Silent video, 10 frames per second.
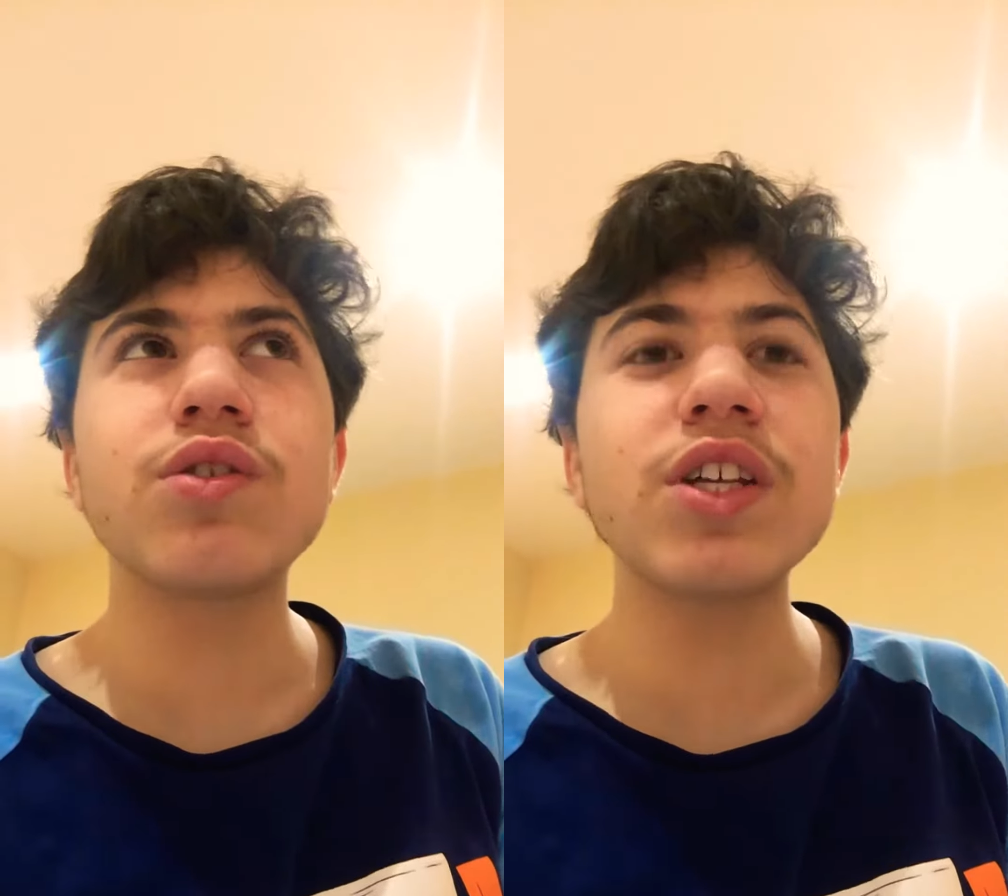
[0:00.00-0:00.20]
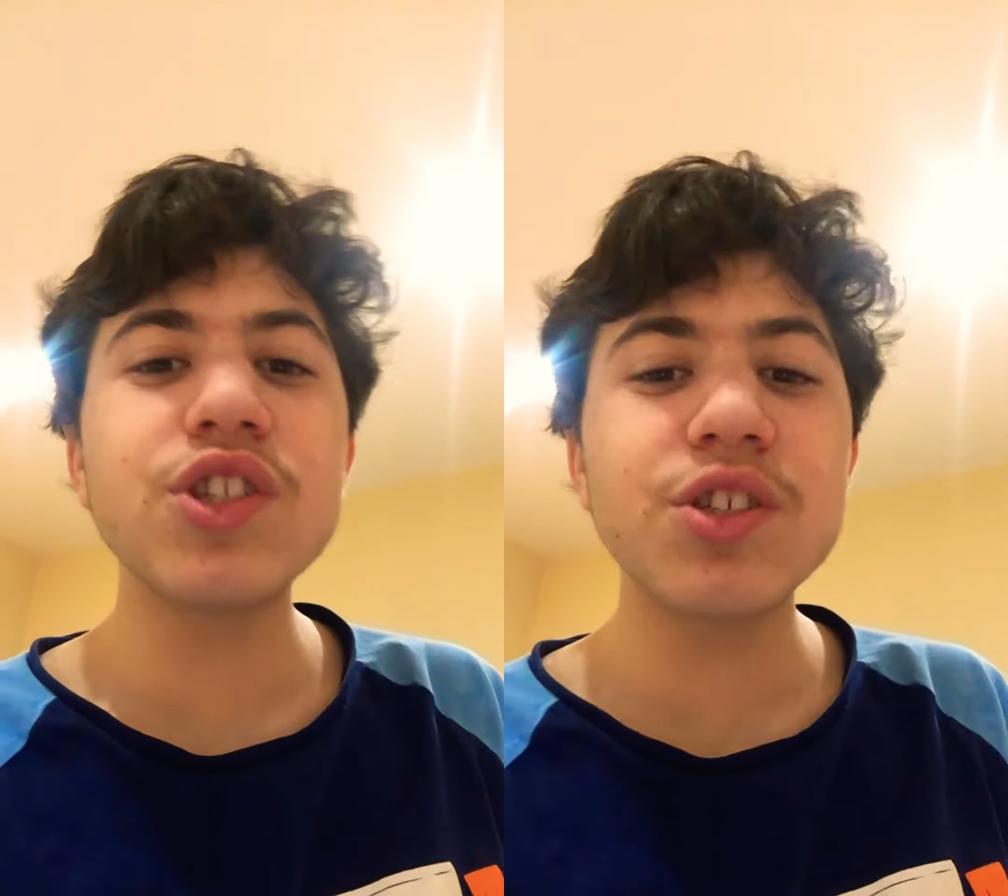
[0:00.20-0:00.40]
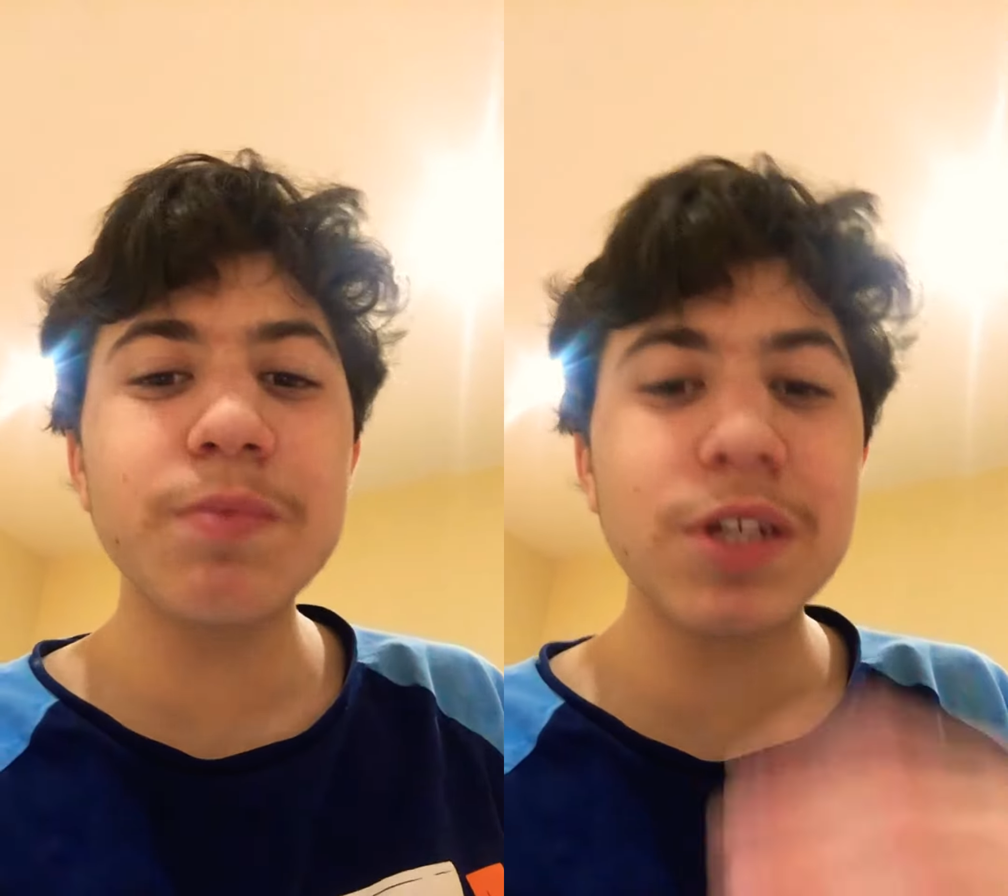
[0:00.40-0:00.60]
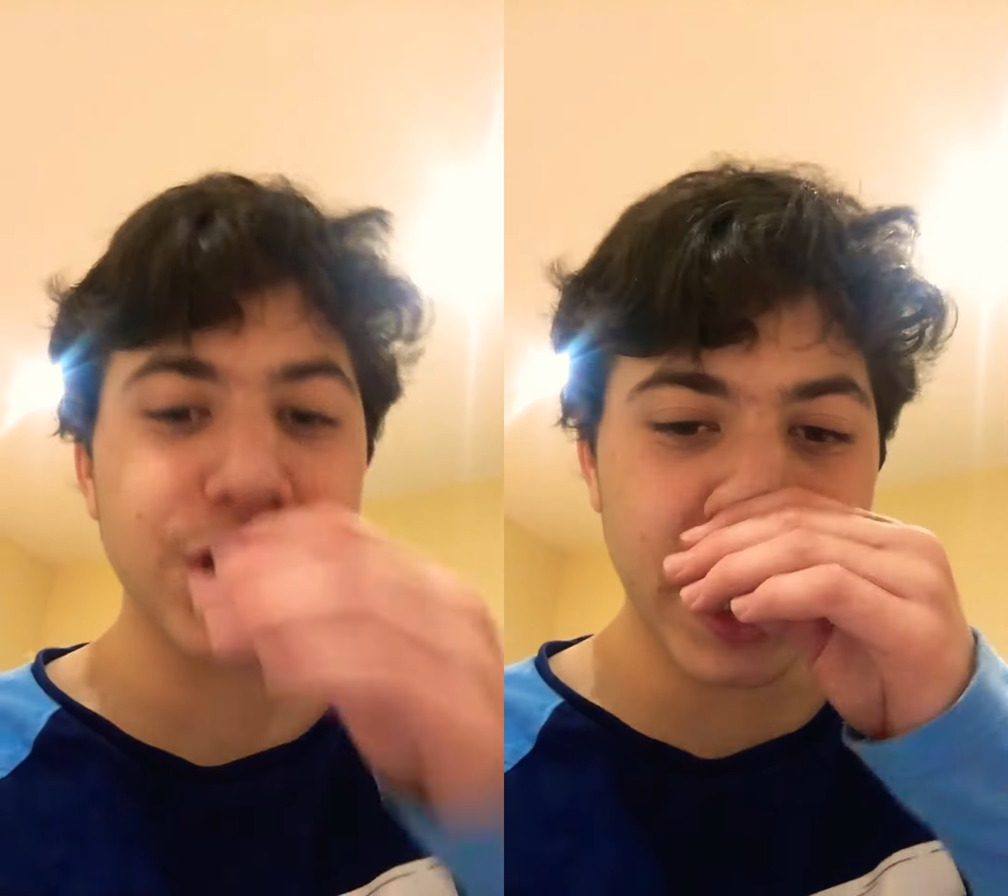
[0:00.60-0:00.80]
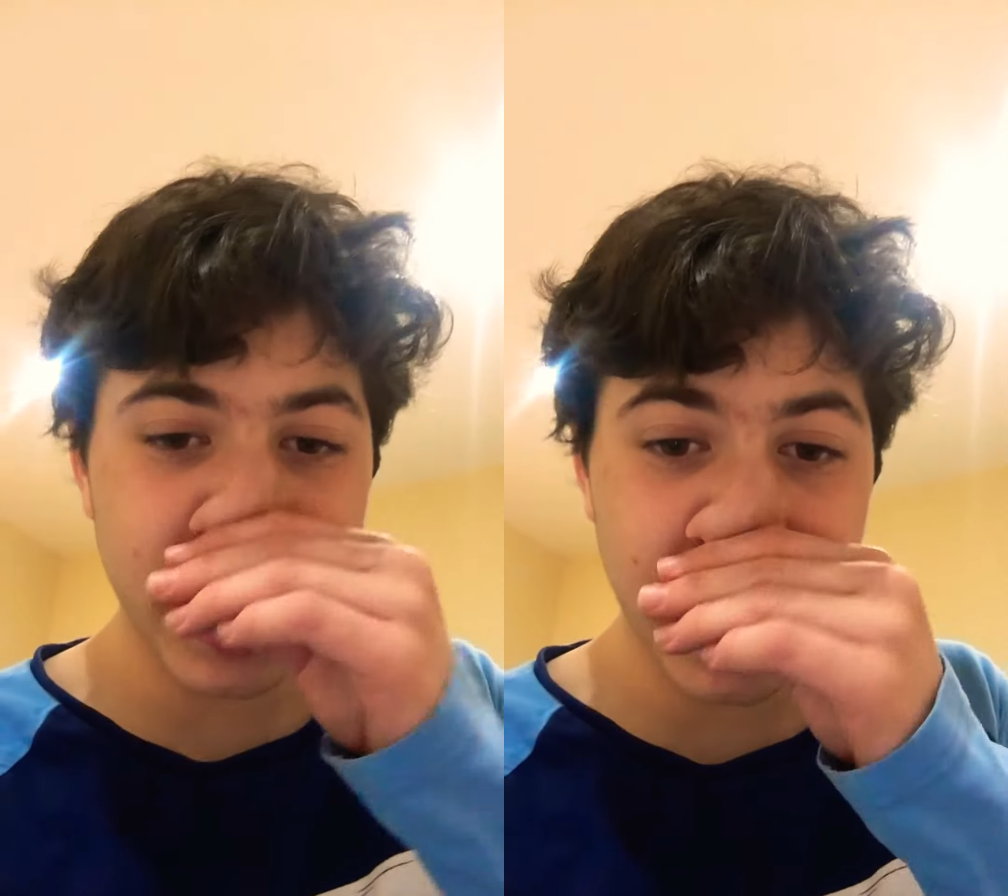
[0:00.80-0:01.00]
So that's just my
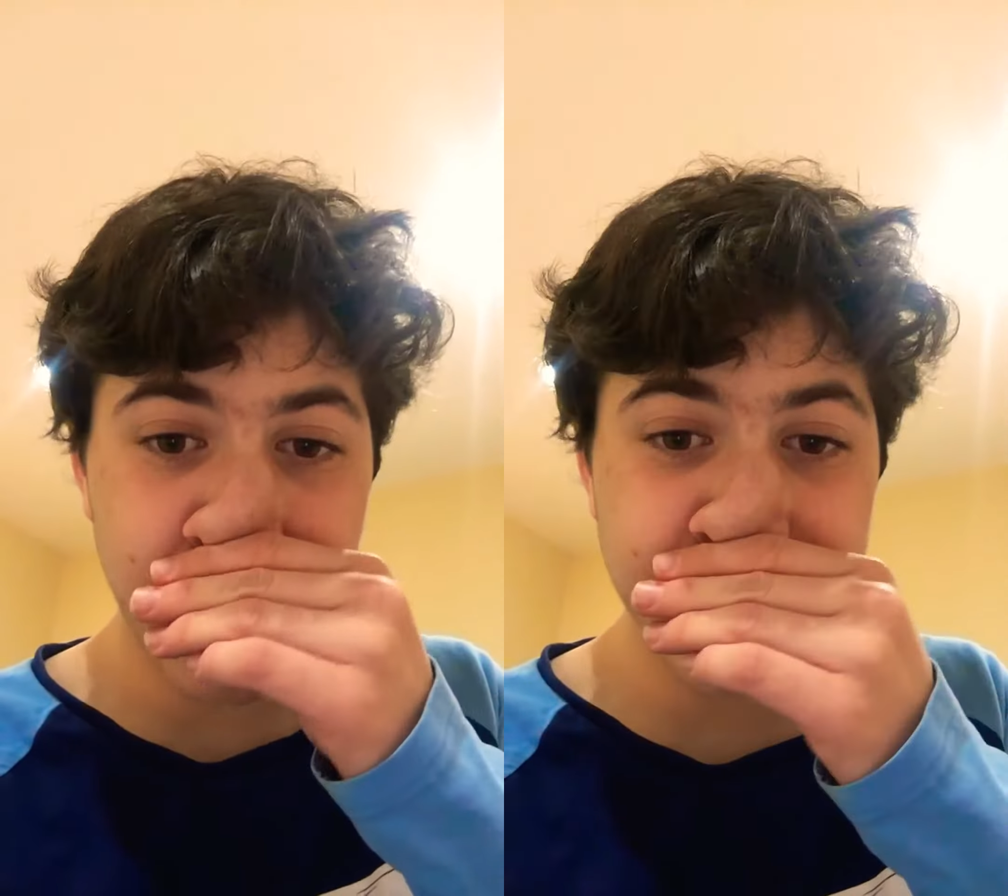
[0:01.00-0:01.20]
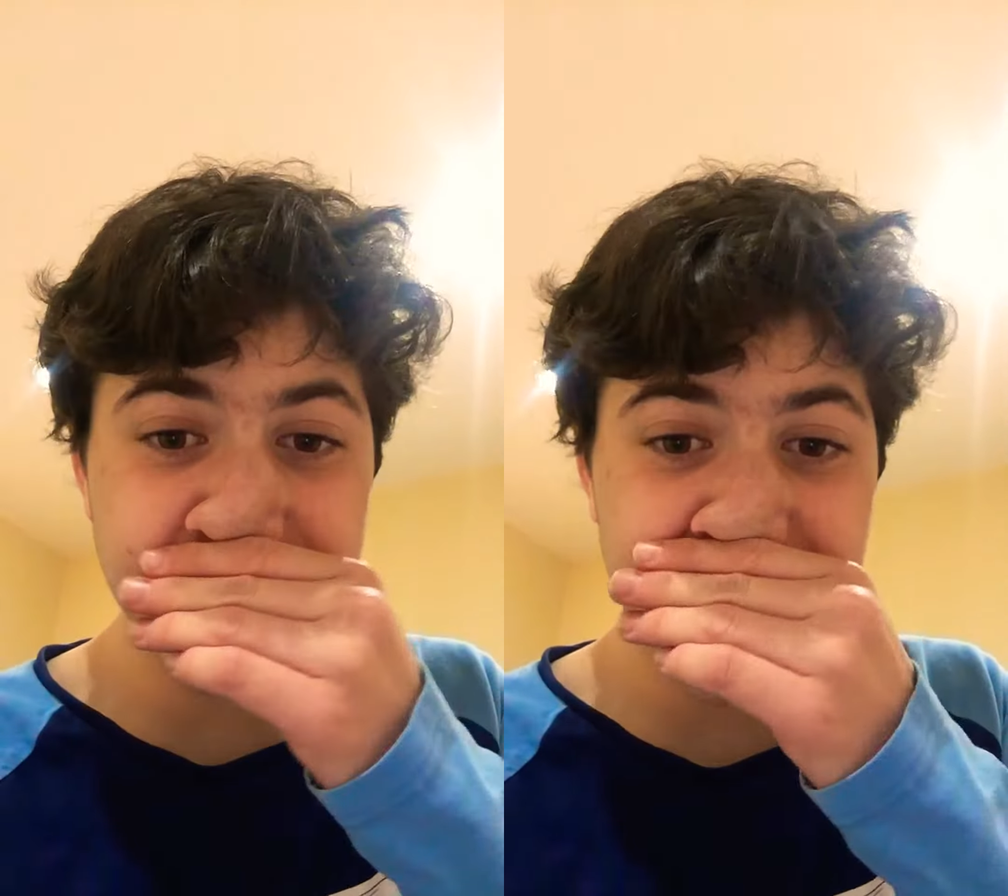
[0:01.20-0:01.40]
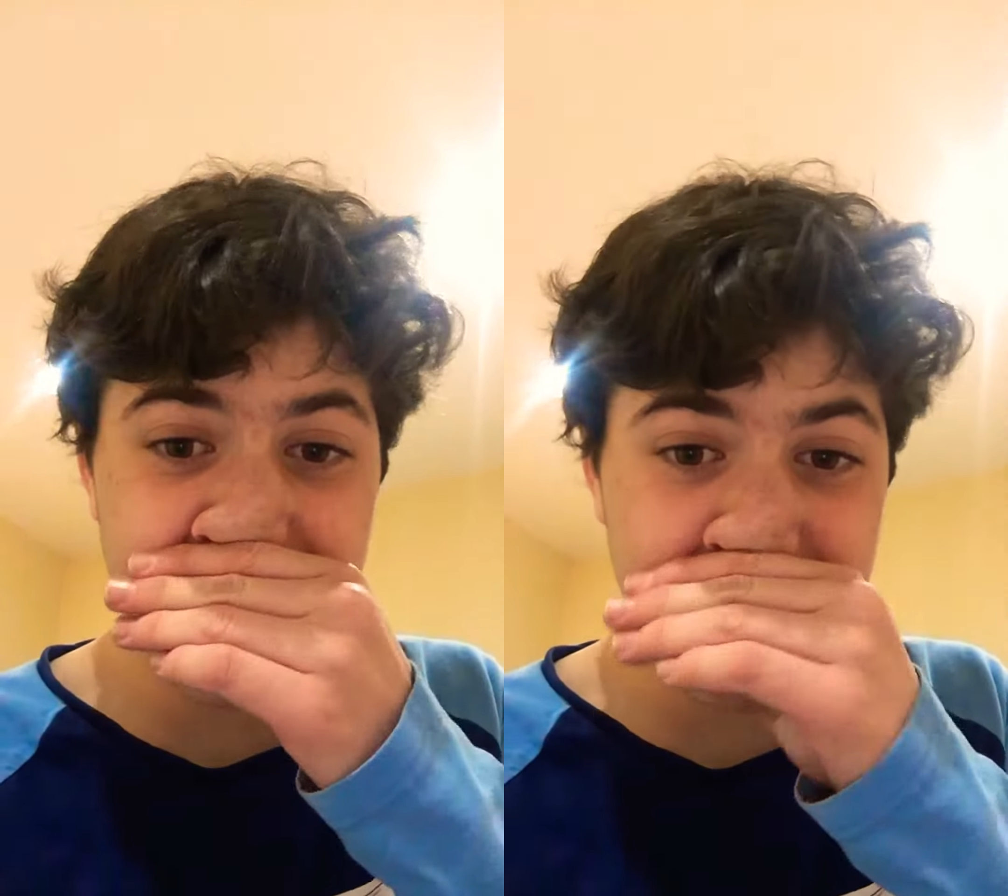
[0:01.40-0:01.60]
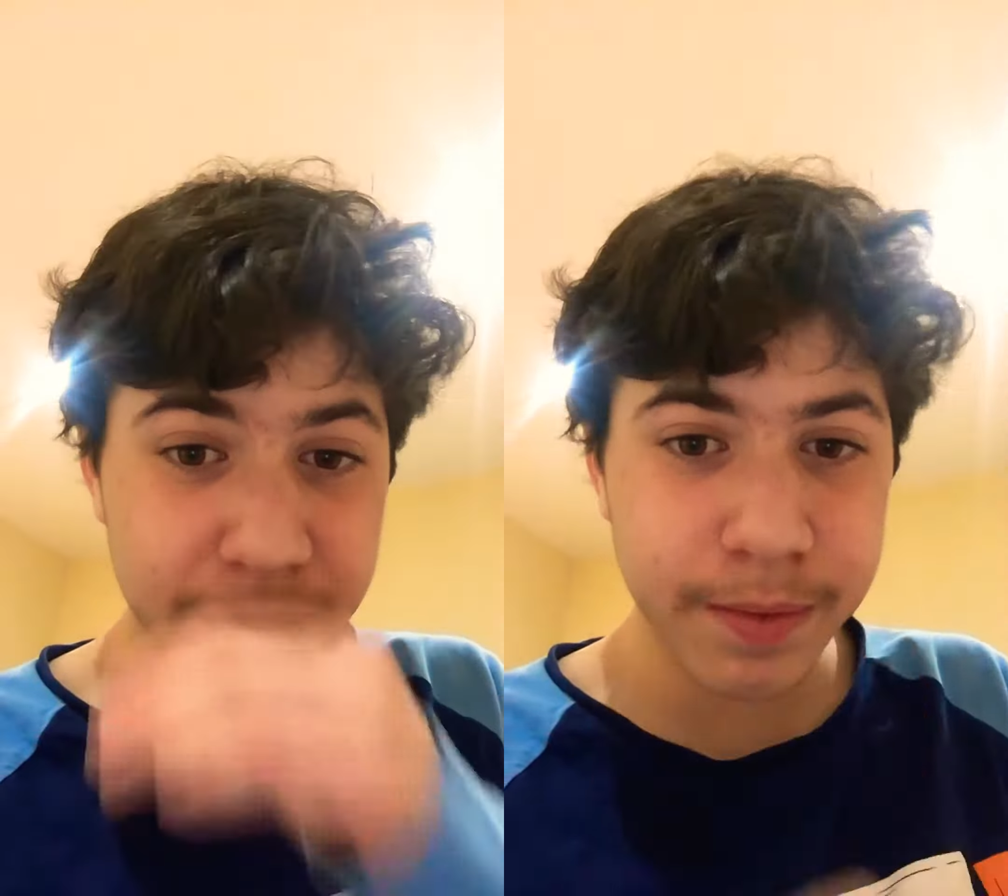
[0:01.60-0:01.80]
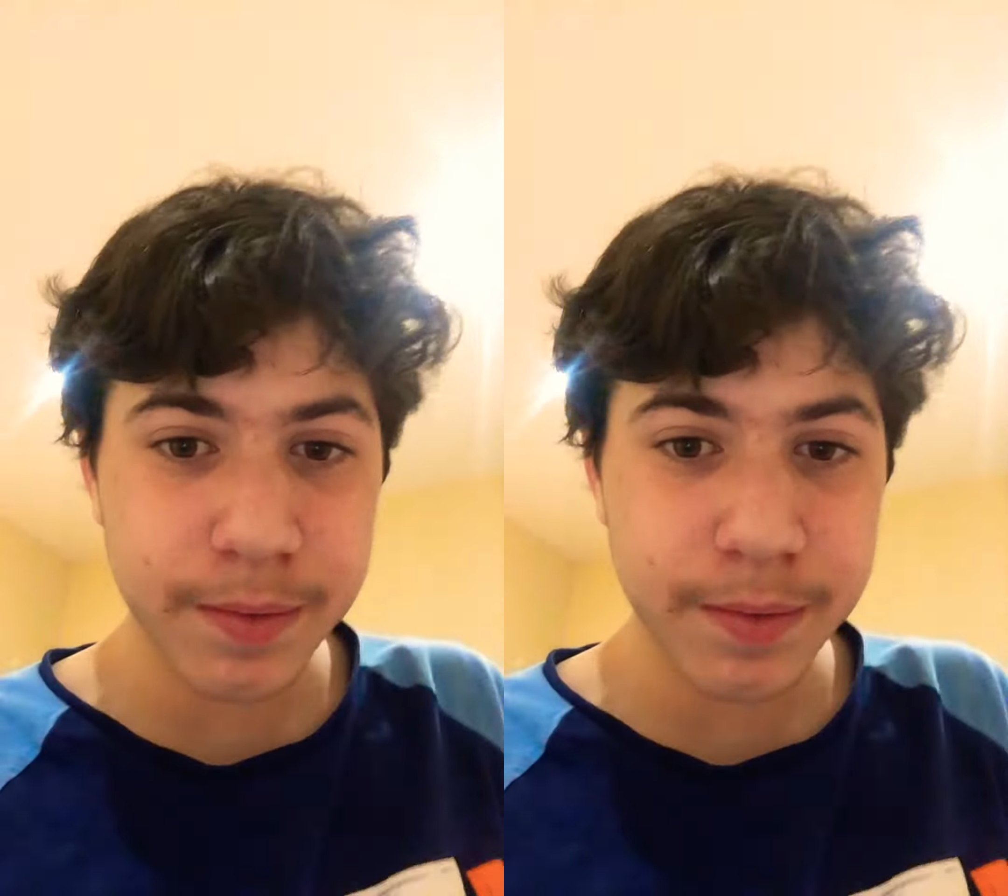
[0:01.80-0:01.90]
channel update.